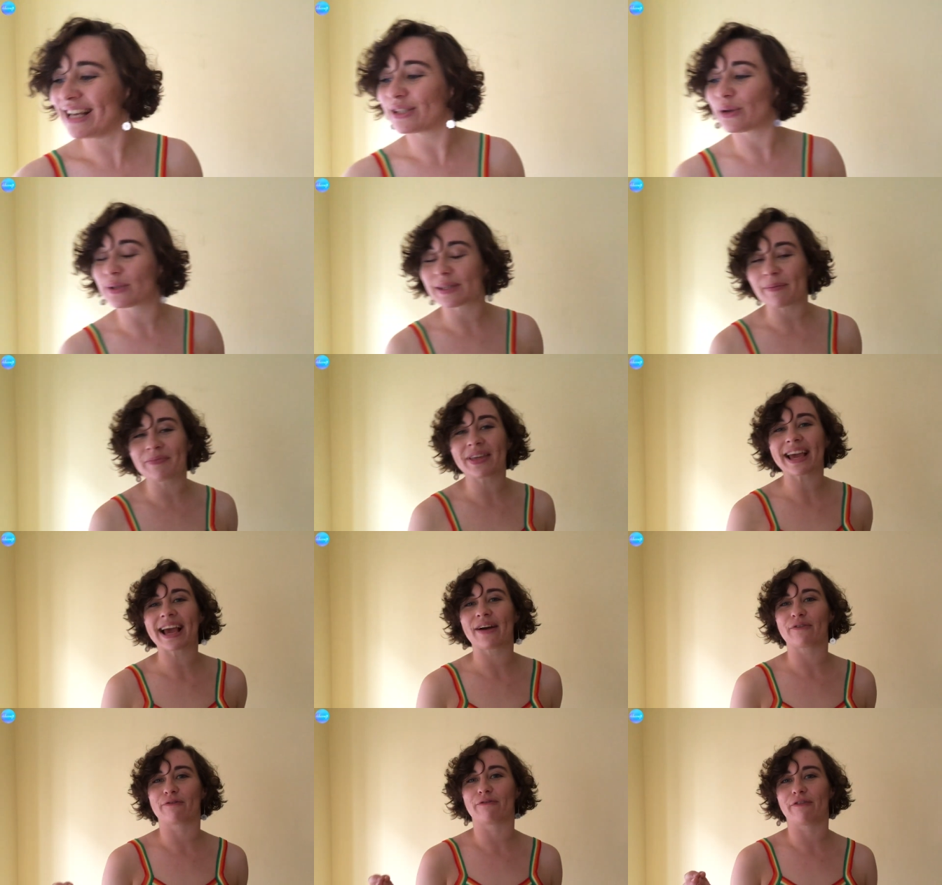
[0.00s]
So something
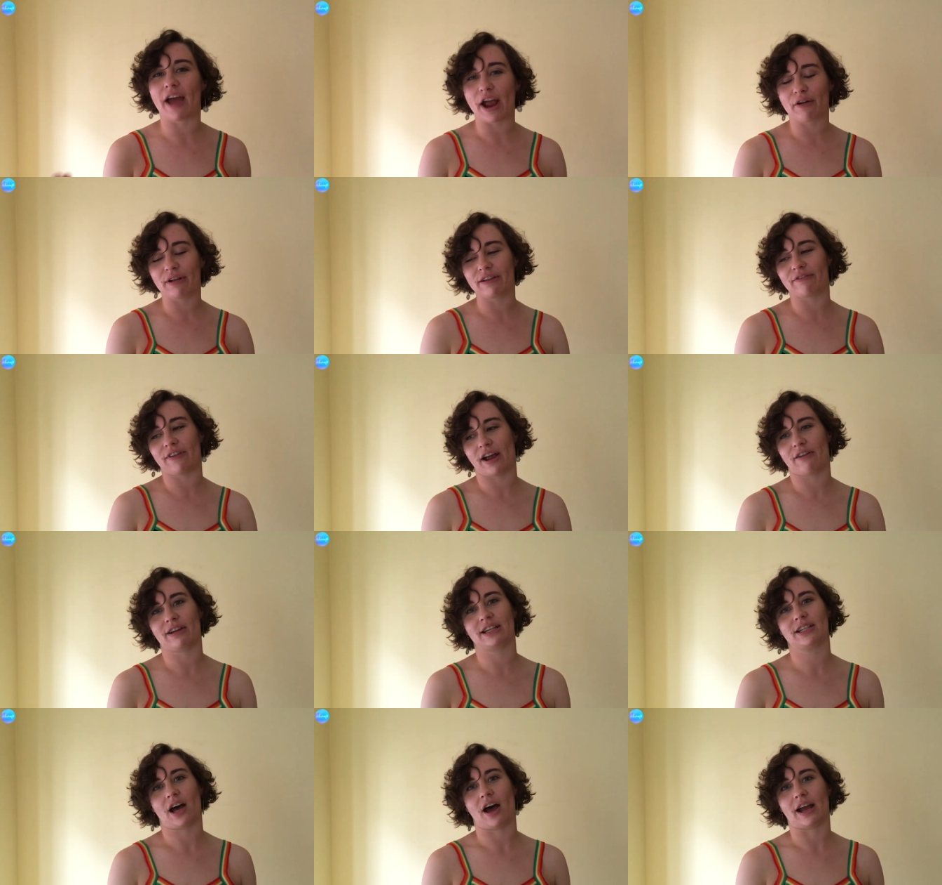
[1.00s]
very,
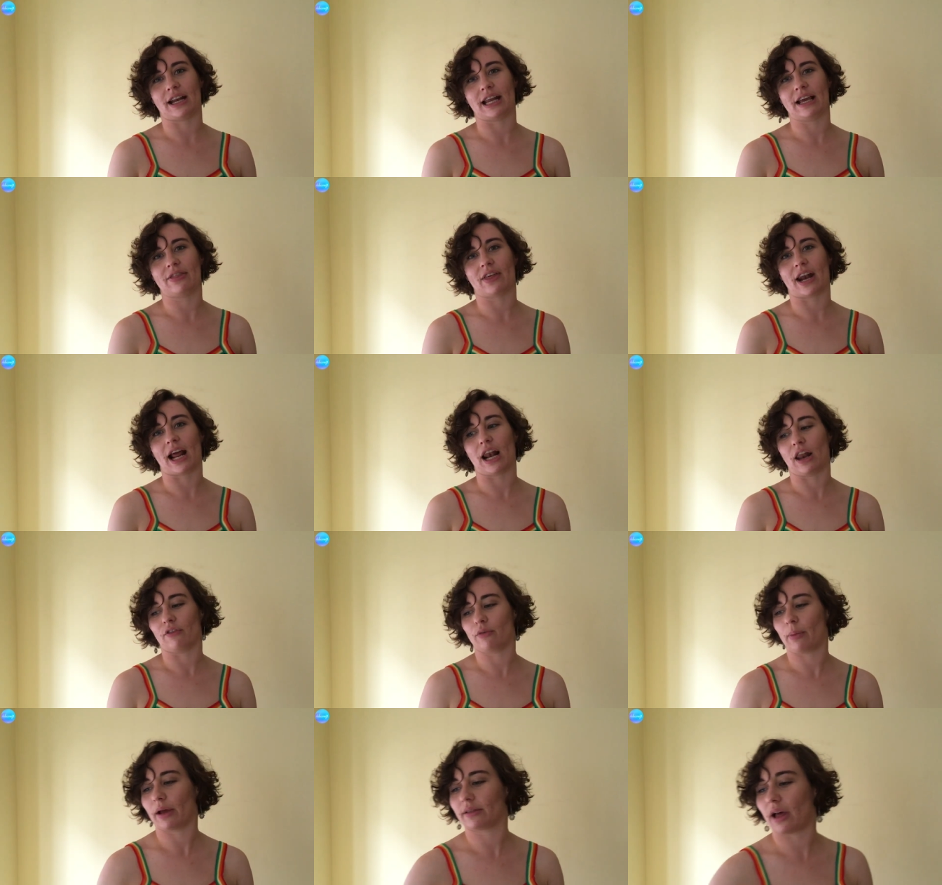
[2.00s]
very tiny that I
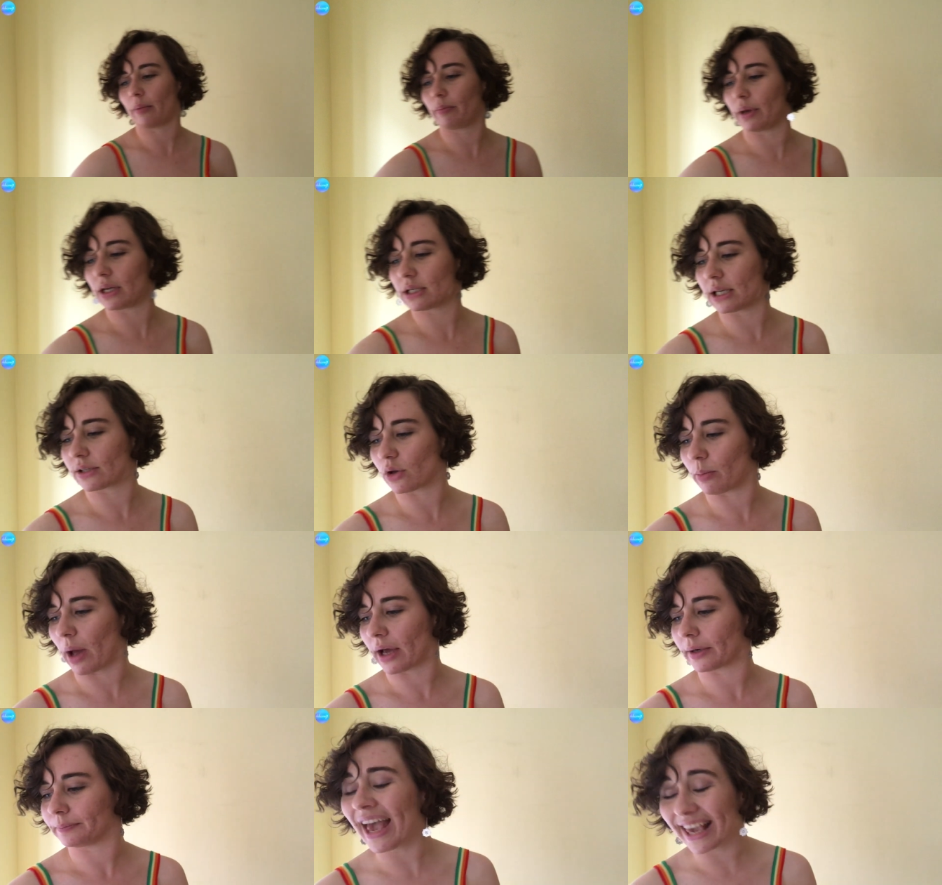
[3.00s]
love about that bit, let's go
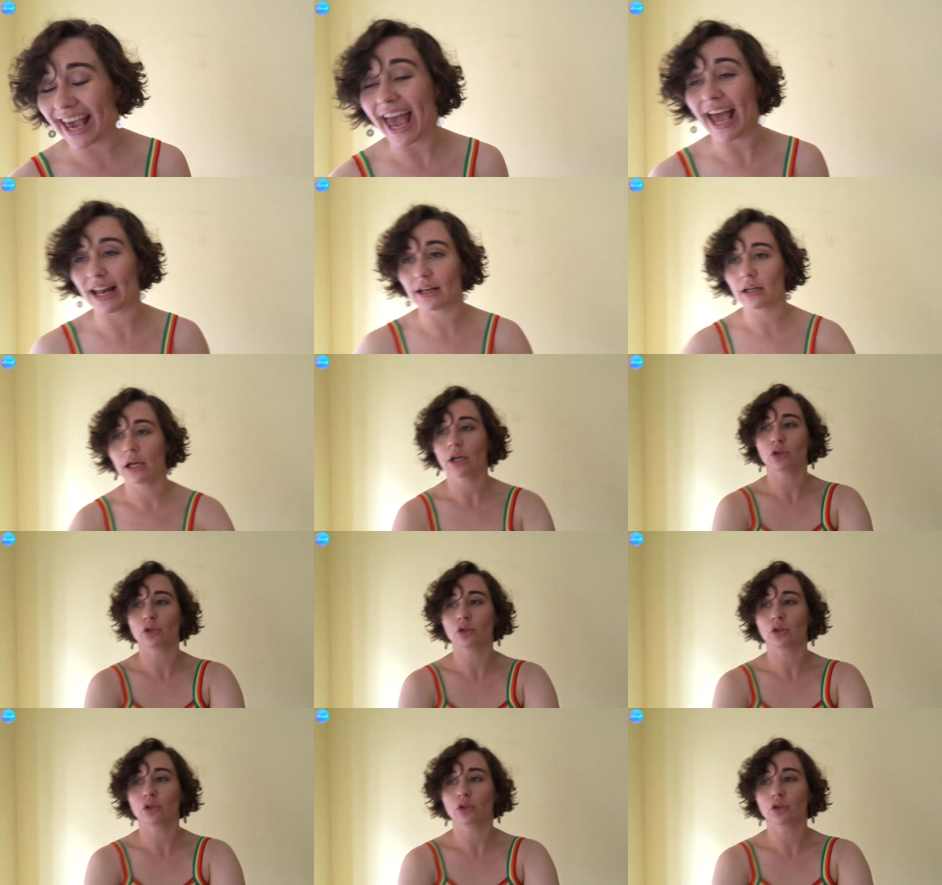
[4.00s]
back. Again,